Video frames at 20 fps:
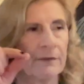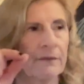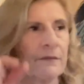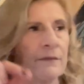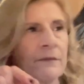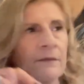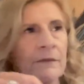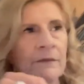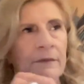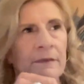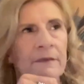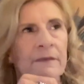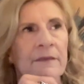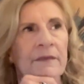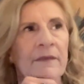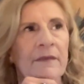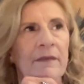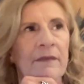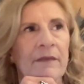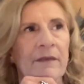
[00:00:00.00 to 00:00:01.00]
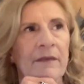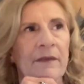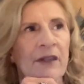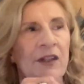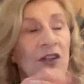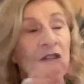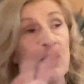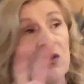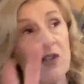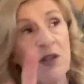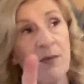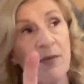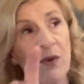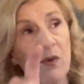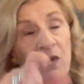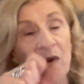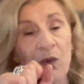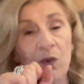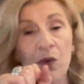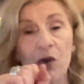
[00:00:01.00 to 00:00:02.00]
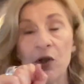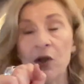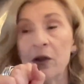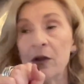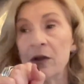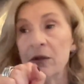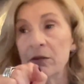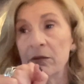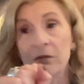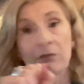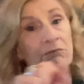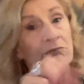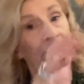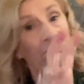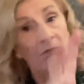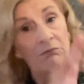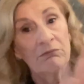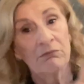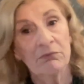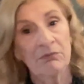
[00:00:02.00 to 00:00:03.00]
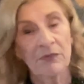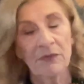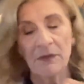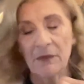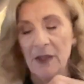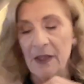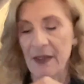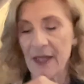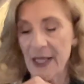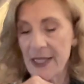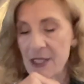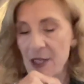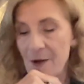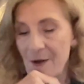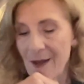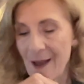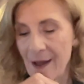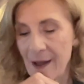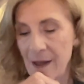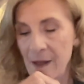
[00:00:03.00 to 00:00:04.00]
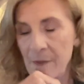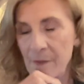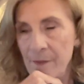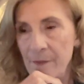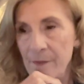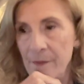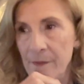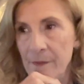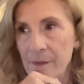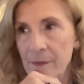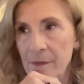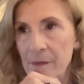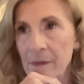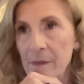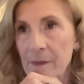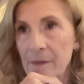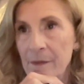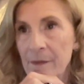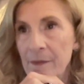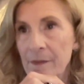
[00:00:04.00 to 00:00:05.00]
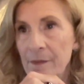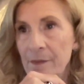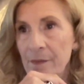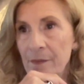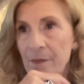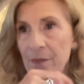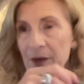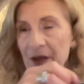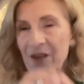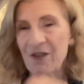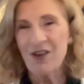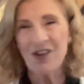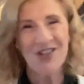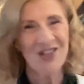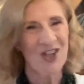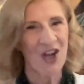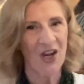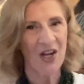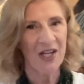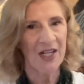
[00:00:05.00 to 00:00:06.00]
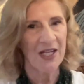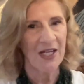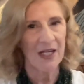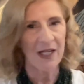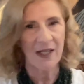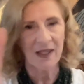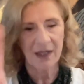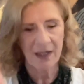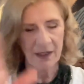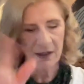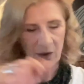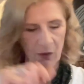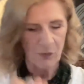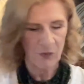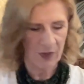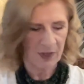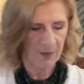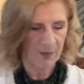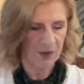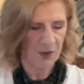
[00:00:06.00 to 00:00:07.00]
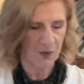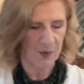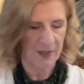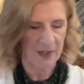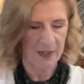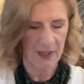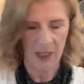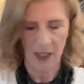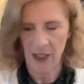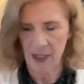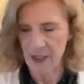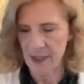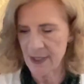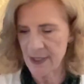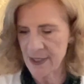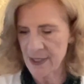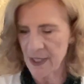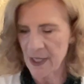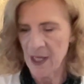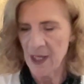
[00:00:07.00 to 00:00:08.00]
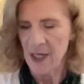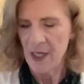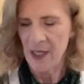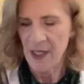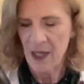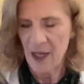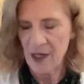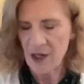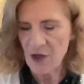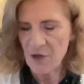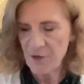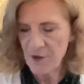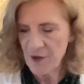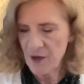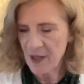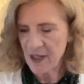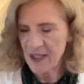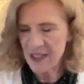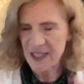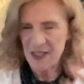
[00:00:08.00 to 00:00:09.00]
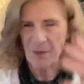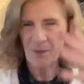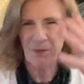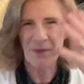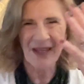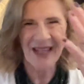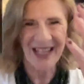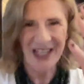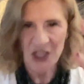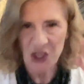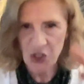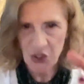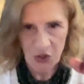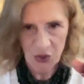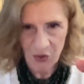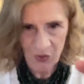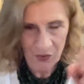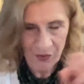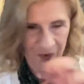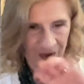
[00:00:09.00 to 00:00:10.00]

It can also be with work, and that's okay. If you're signing anything, read between the lines. I don't feel like it's a big issue.